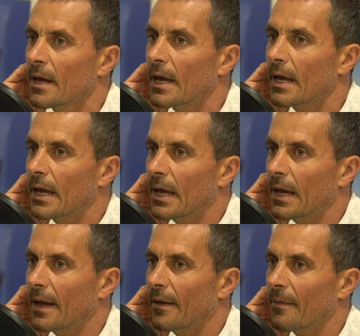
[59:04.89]

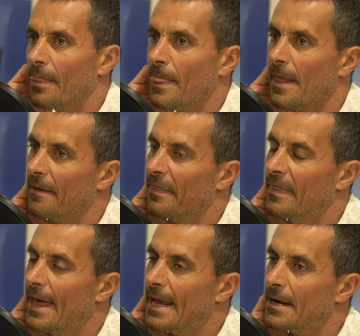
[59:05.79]
Um,
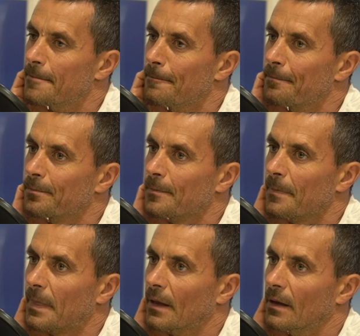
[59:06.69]
then
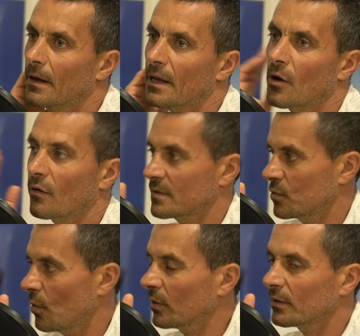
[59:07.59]
uh, he loves
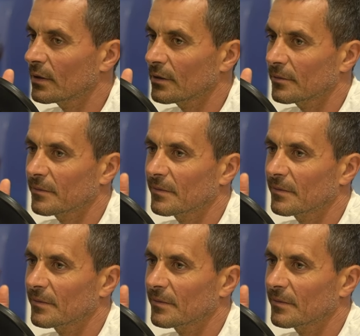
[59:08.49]
water,